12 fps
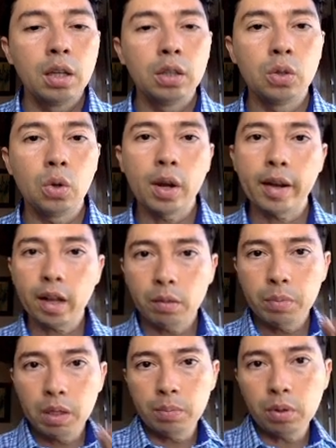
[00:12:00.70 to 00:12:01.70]
to help
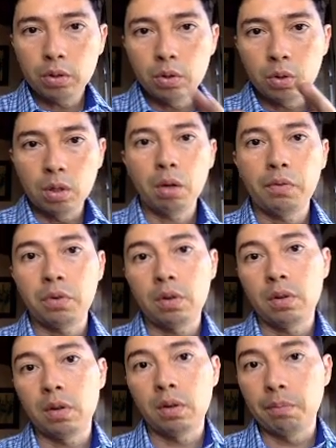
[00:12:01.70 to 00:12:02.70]
people to go
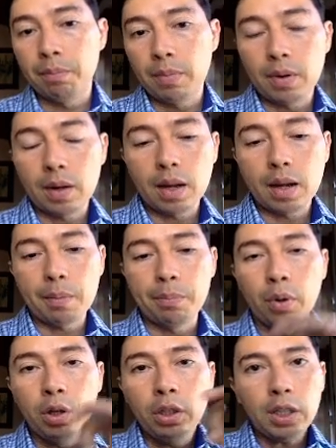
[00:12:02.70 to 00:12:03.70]
from
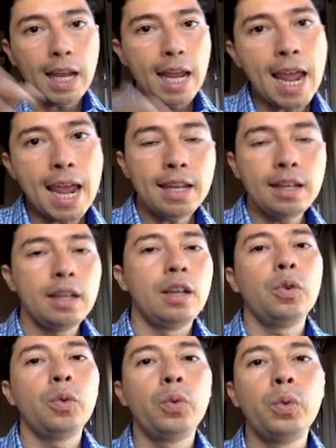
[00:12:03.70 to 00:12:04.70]
point A,
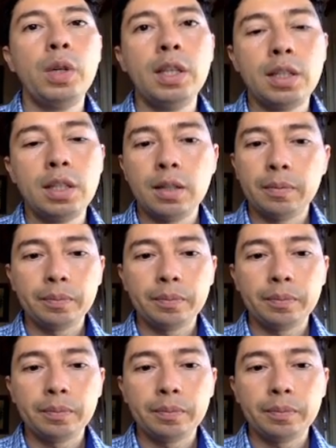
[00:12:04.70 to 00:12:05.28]
which